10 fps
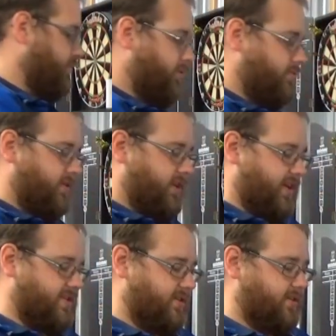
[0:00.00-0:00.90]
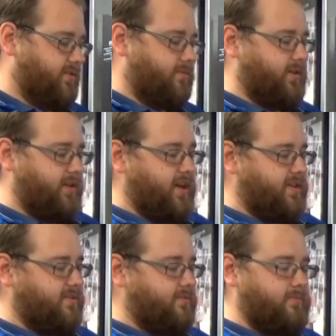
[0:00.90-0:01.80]
Birdwood Classic, one of the
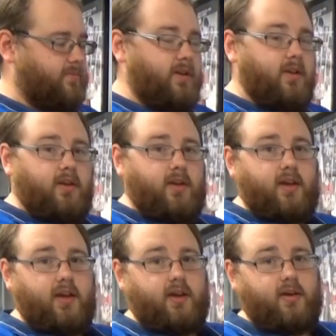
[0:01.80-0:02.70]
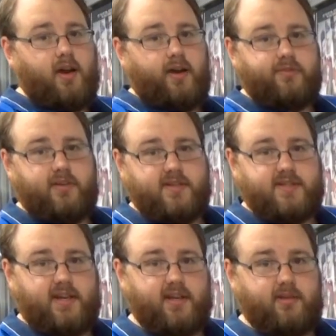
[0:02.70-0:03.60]
hats from after you
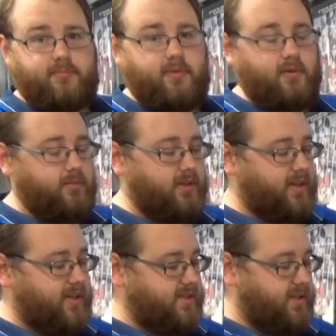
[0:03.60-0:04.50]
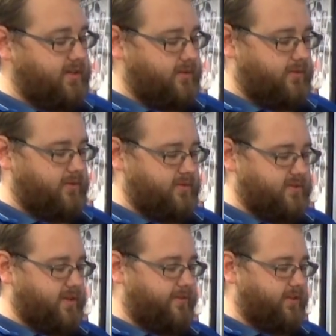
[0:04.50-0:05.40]
stayed at the Birdwood Classic or
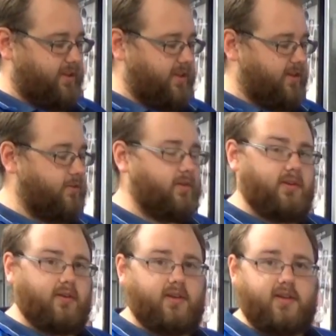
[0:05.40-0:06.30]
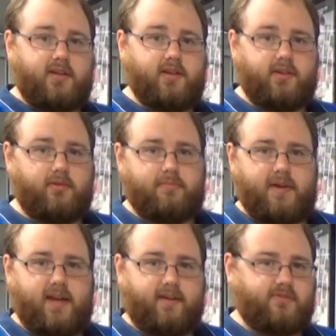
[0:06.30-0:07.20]
stuff like that, or you got it in your little
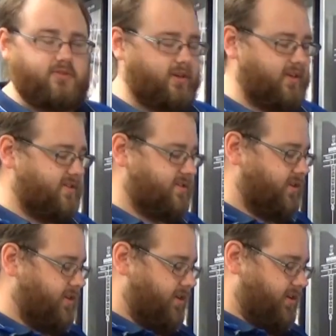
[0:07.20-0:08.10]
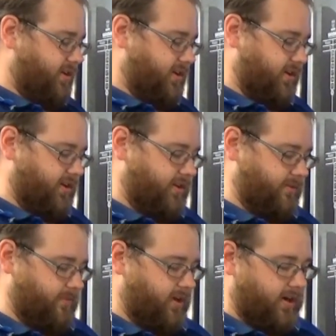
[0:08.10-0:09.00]
bag of treats.
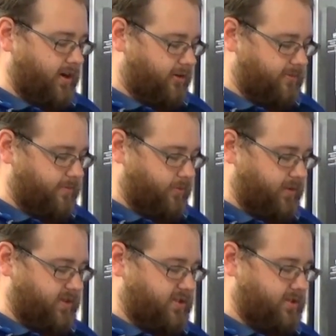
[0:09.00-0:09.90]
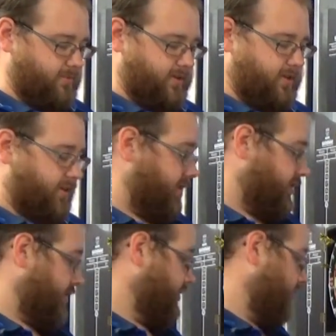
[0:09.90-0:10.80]
I can't remember which, but yeah,